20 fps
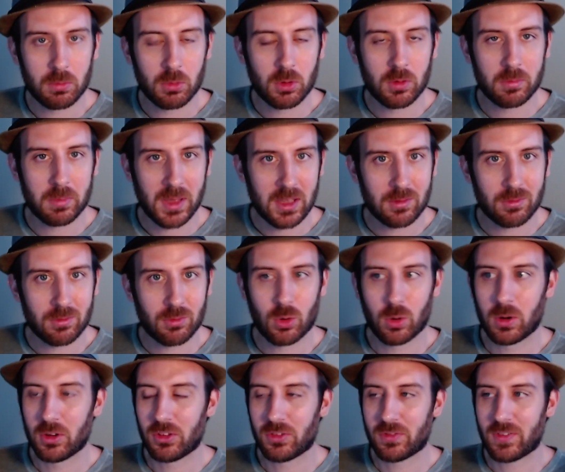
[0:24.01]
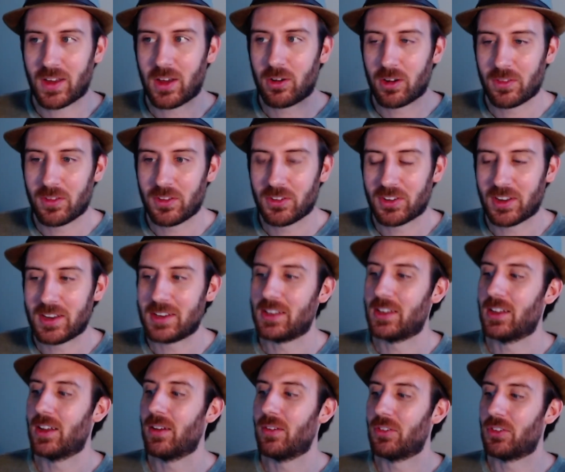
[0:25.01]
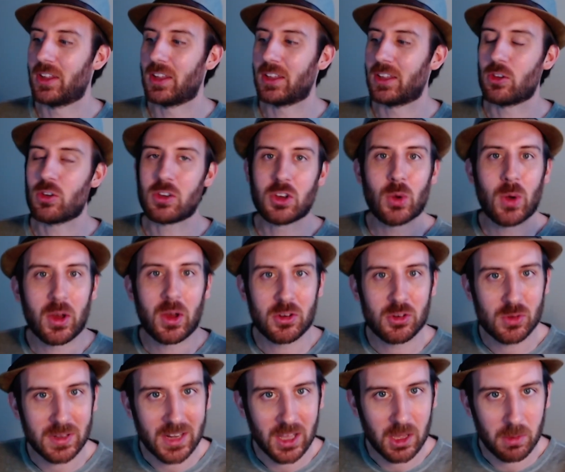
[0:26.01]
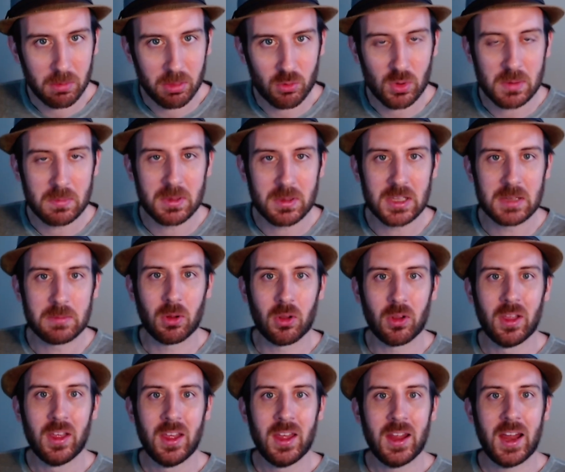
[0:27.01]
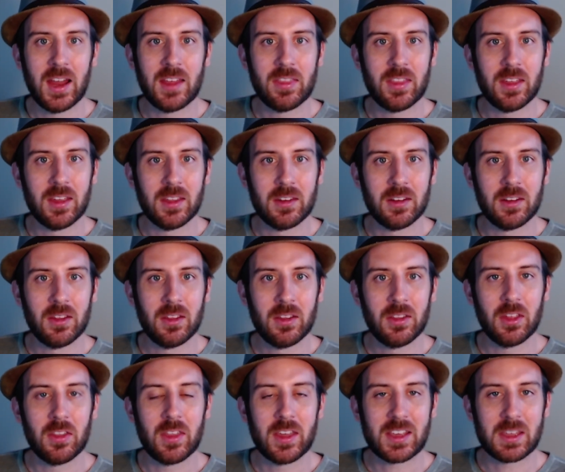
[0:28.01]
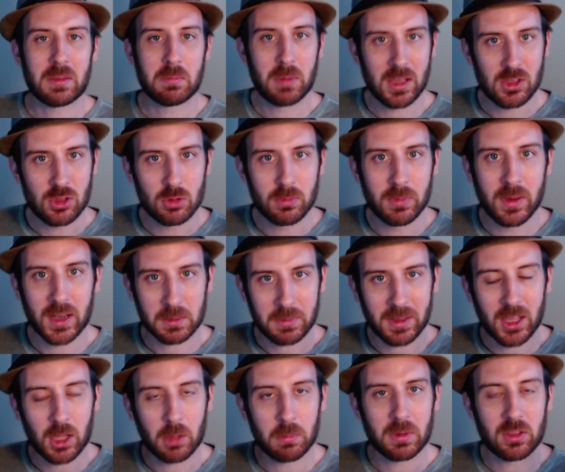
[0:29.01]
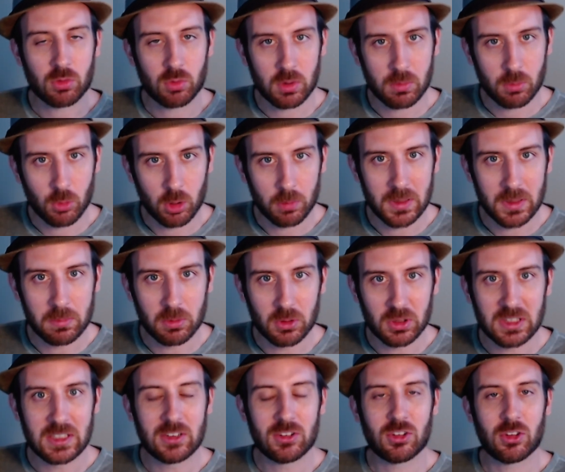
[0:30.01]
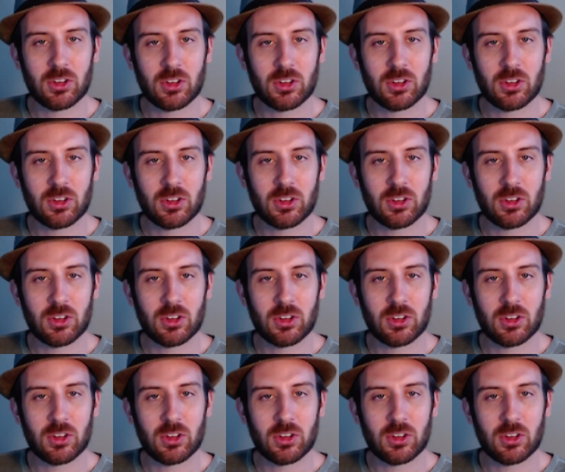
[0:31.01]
The movie Pay It Forward is founded on this idea of saying you can go out and you could help 3 people, and then they can pay you back by helping 3 more people each.